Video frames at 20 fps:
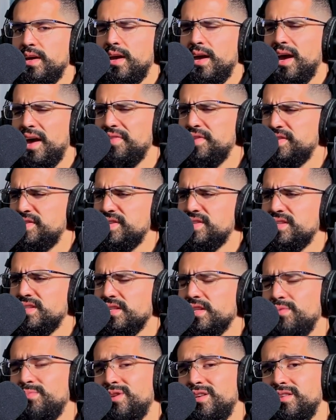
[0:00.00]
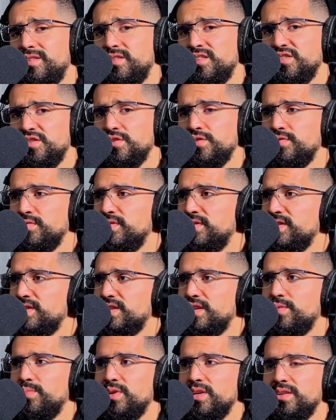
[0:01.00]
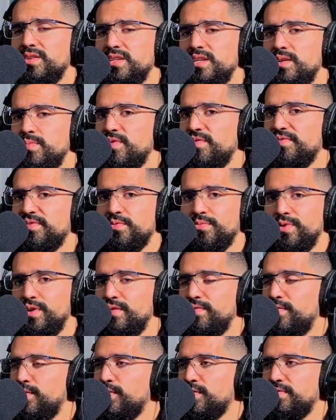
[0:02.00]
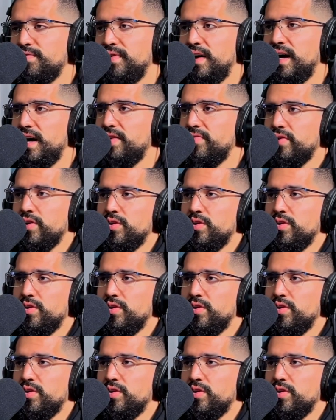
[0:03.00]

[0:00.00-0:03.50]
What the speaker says: And this isn't limited to two. This could be a team of 3, 4, 5.